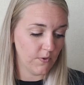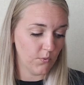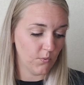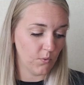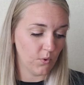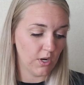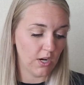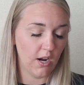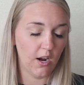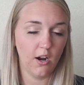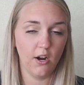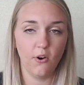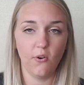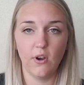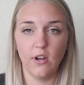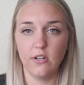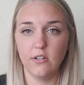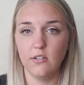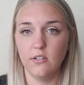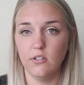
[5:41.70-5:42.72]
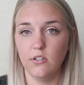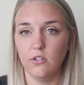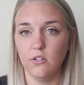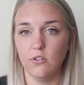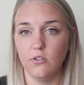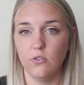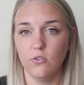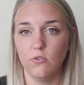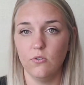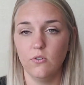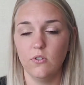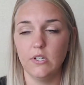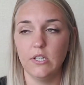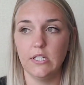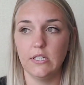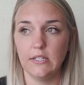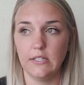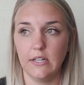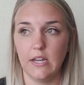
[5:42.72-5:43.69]
we are going to
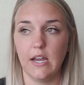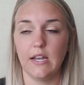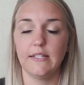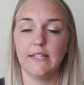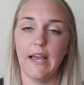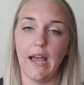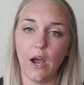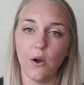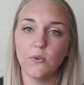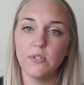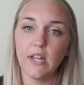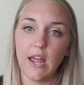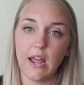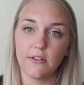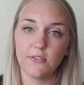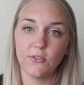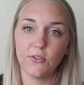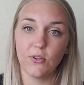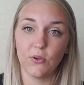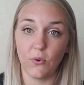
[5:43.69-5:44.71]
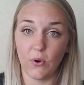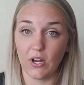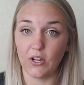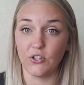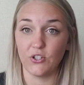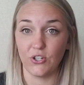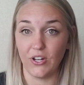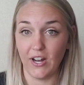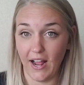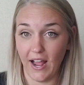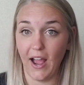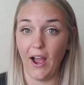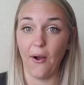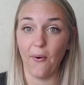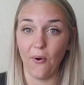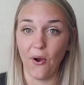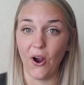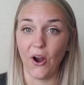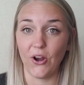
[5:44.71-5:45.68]
discuss how to answer the question,
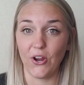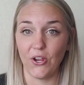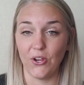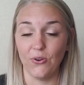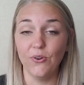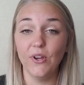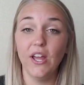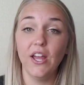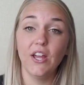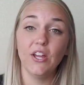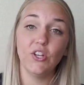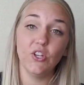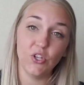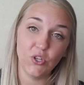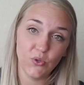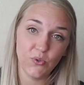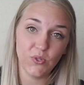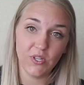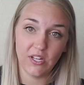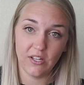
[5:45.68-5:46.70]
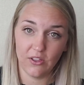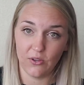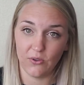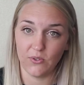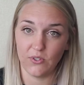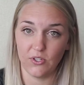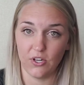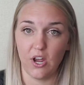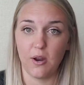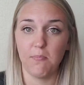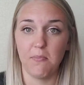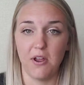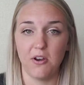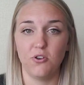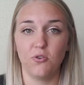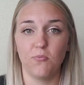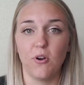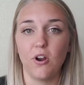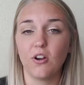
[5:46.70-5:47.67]
how are you, using those
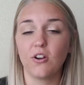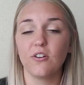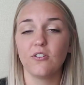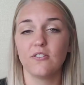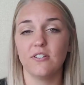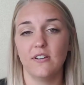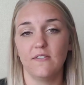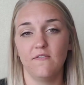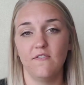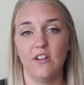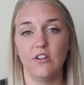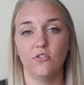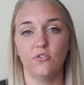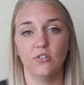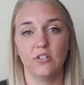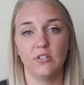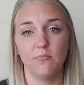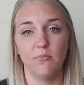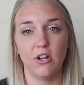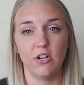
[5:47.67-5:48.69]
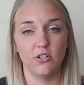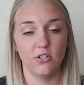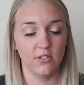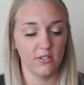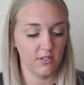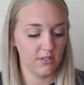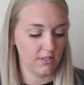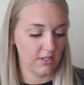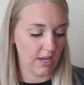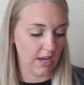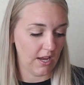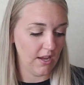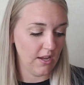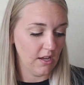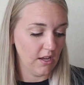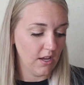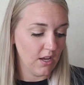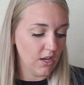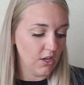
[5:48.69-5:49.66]
non-manual markers and facial expressions,
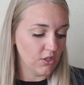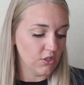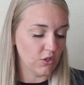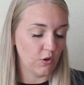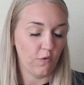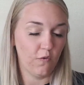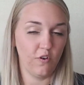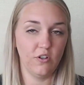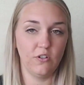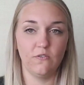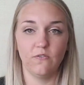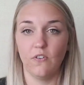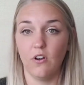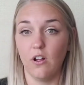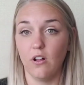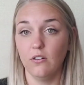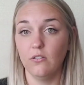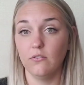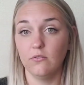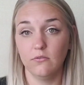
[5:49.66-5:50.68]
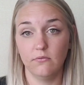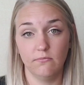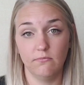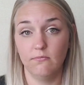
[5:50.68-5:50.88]
okay? So first of all,